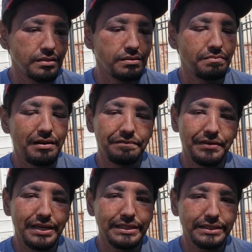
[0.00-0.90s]
in my
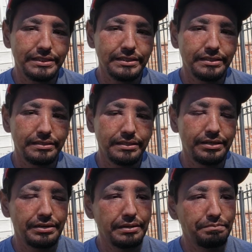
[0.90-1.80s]
face,
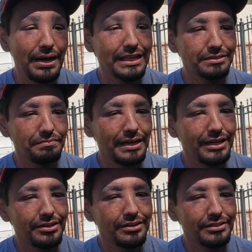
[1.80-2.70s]
hearing it pass my
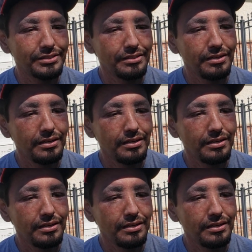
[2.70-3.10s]
ears.